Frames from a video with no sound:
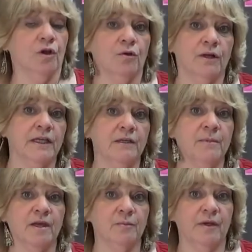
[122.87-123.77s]
know to
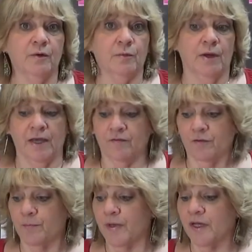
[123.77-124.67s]
email me or
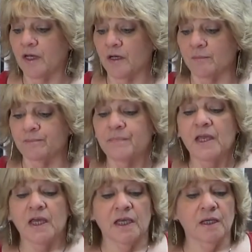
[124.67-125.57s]
whatever. But um,
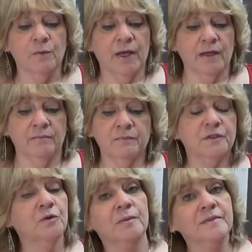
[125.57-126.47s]
Anyway,
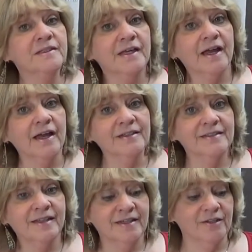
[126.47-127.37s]
so I'm I
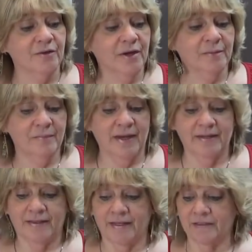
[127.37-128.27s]
decided to go ahead and
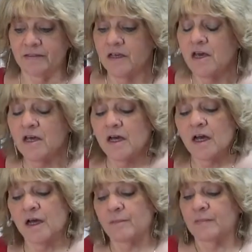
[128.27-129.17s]
make this.
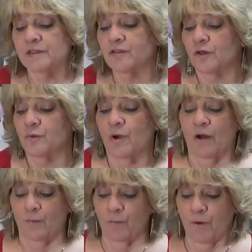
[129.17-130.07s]
Um, so
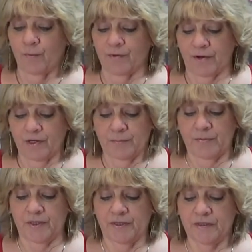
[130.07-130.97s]
what we're going to
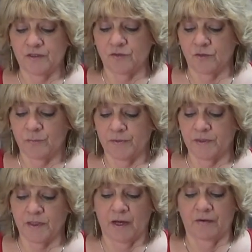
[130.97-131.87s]
put in this soup
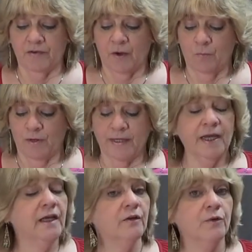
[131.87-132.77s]
is I've got one
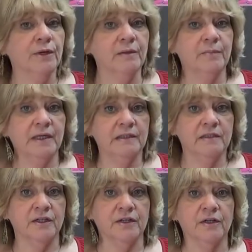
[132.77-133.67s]
can of green
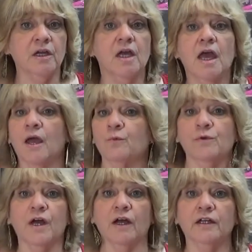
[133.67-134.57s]
beans here and
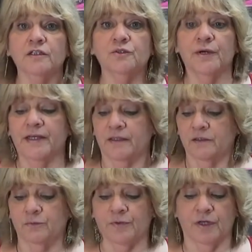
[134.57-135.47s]
we're not going to drain
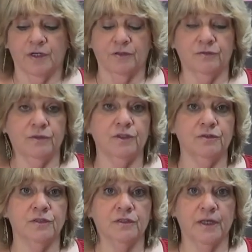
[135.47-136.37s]
this. We're going to
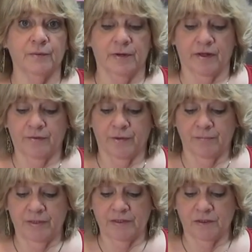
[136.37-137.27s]
use the liquid out of the
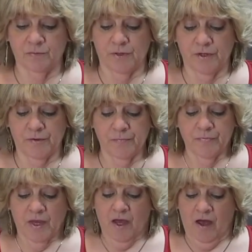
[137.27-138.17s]
green beans as well.
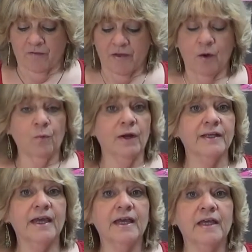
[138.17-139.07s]
I've got
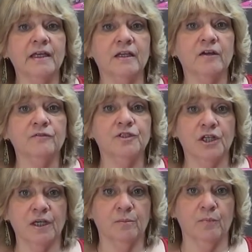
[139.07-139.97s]
one can of
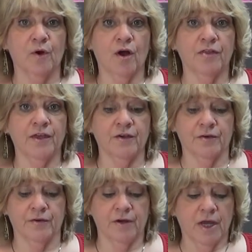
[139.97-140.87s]
chicken broth
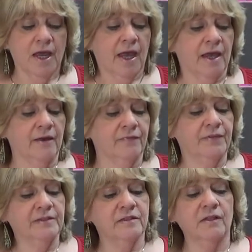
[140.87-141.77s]
here and
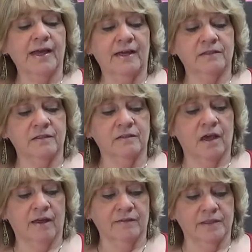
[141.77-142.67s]
this glass has
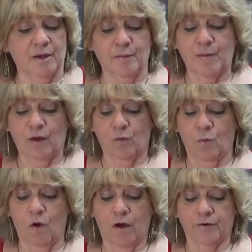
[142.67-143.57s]
got the same amount
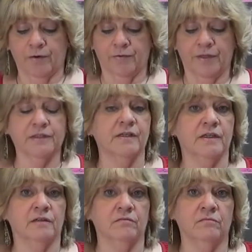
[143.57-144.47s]
of water that's
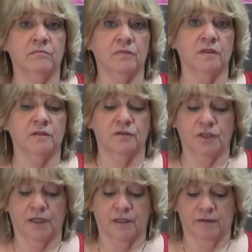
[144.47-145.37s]
in the
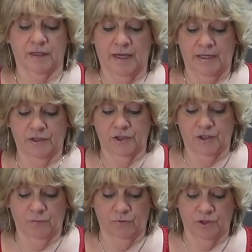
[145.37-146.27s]
chicken, the can of
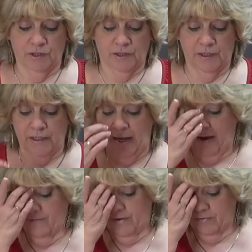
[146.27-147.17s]
chicken which is 10 and a
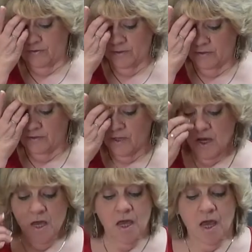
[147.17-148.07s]
half ounces
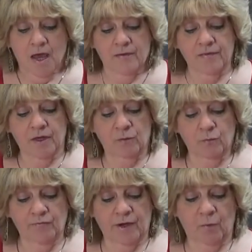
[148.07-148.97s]
and
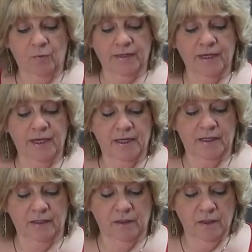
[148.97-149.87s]
then we've got one
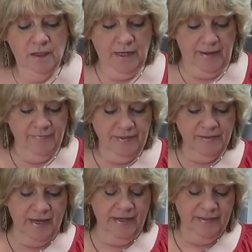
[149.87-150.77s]
can and
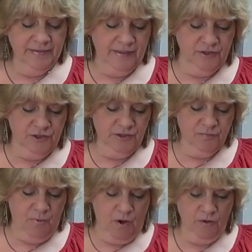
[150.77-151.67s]
this can is actually
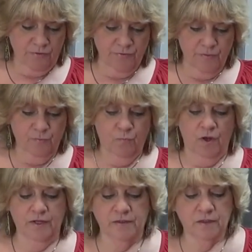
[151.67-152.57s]
smaller than
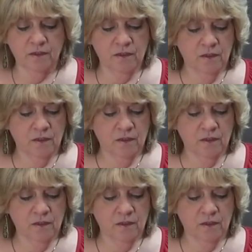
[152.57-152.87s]
what